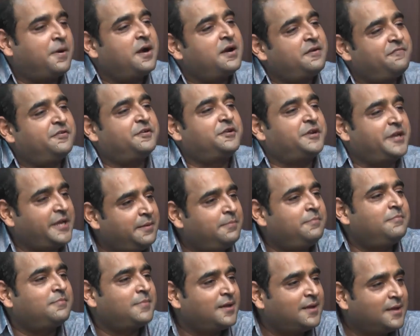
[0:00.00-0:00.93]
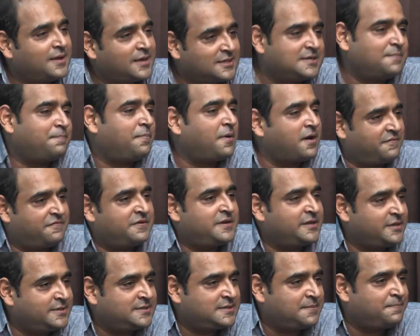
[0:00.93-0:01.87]
a part of your team is a part of
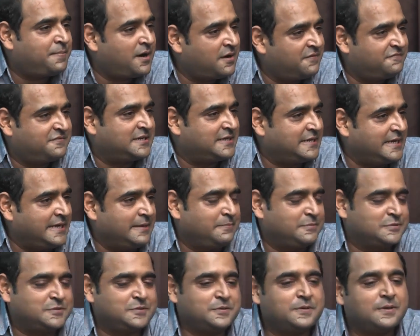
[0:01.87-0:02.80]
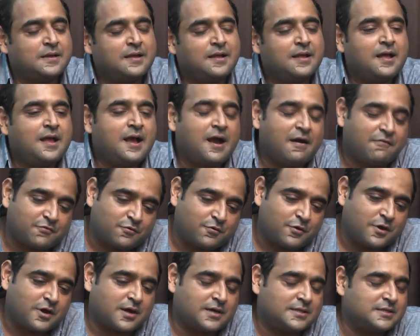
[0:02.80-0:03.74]
he is a part of the team. So avaru
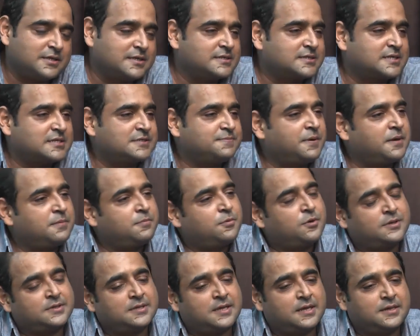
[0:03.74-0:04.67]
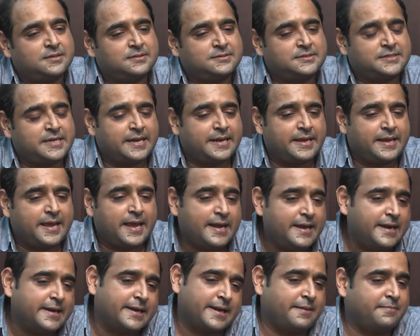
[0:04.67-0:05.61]
kuda akanda discuss panumbo irundalum seri
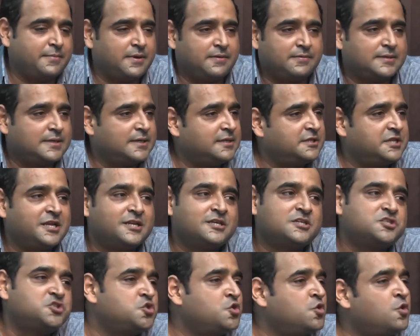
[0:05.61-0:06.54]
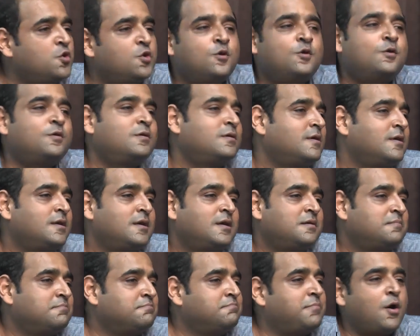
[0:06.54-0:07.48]
any time la vandha there is no
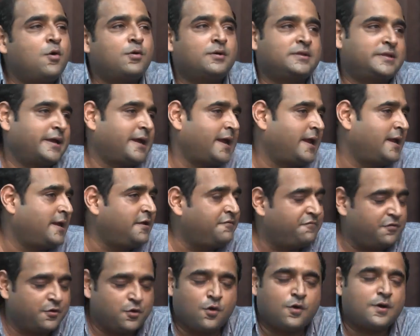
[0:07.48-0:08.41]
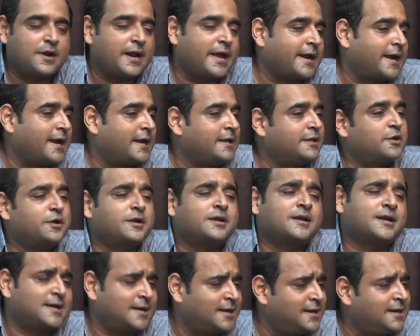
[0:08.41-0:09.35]
bounding and if you don't like anything you
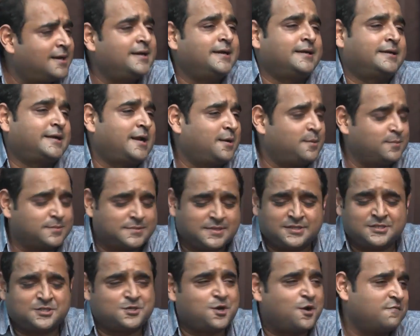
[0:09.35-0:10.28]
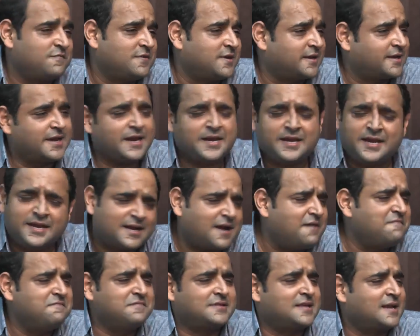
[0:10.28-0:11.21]
can clearly tell him so this is not working and he'll
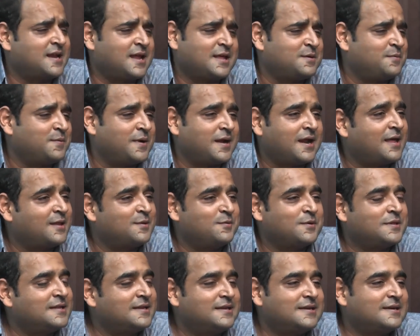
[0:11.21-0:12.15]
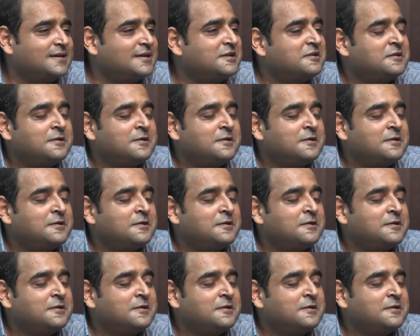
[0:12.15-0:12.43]
come with another one. Adu vandittu